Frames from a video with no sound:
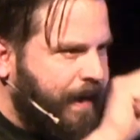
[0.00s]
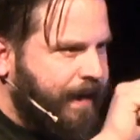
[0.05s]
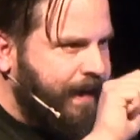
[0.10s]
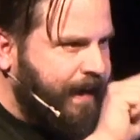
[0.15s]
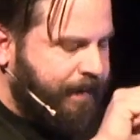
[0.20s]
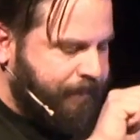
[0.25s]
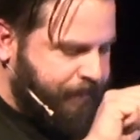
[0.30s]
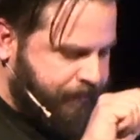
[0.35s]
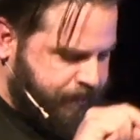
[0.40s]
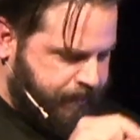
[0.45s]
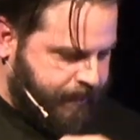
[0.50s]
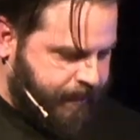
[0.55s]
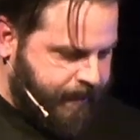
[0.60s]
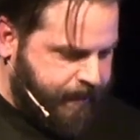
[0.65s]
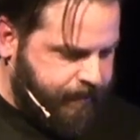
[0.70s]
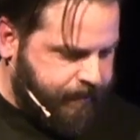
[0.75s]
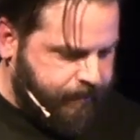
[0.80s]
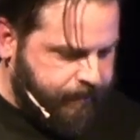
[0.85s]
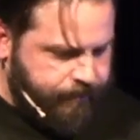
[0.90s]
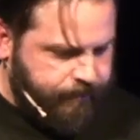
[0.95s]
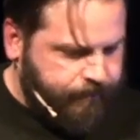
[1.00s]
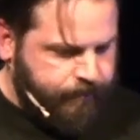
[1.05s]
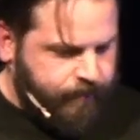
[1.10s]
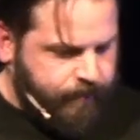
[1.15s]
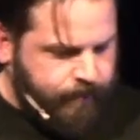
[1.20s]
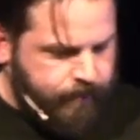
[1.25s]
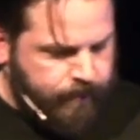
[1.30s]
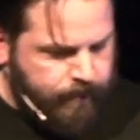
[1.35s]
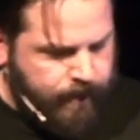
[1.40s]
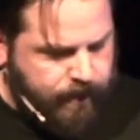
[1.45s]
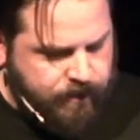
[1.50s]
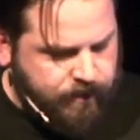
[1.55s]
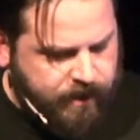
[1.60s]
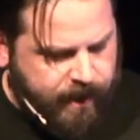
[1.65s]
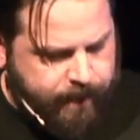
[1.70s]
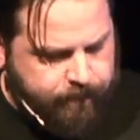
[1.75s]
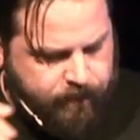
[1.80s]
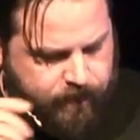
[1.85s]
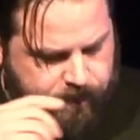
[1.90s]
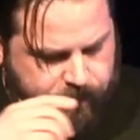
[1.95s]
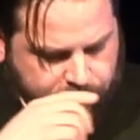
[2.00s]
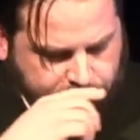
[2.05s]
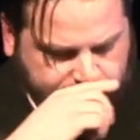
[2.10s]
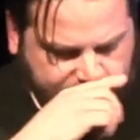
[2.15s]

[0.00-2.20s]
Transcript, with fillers: right after that. Then James and